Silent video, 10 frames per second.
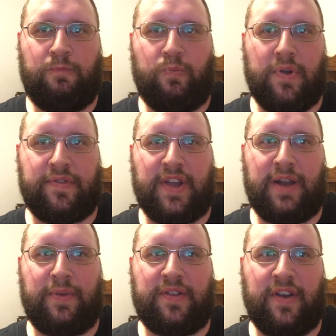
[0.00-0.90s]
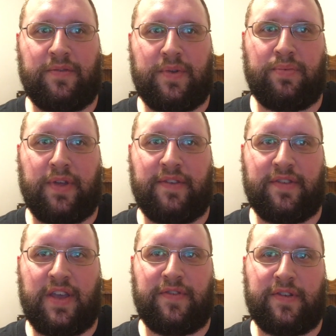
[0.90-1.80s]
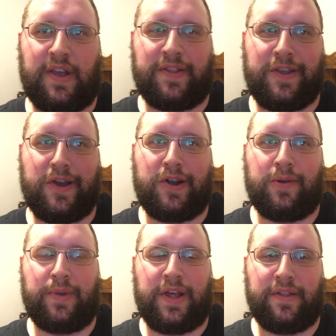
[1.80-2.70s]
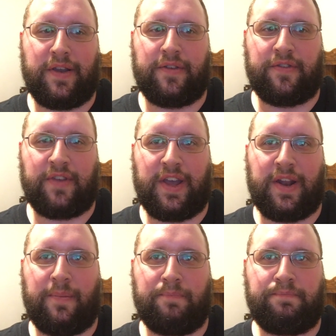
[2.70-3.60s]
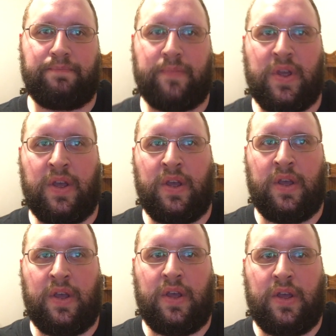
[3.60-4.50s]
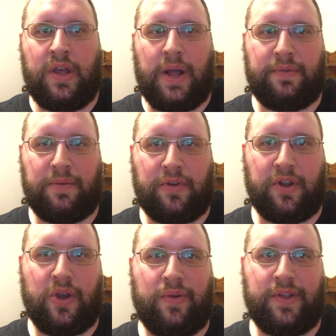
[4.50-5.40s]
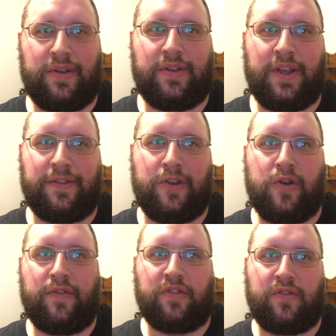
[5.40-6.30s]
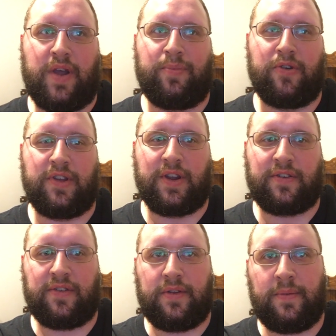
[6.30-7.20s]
one side of me tells me play safe and take the under, but on the other side, I'm tempted to go with it and take the over. So I predict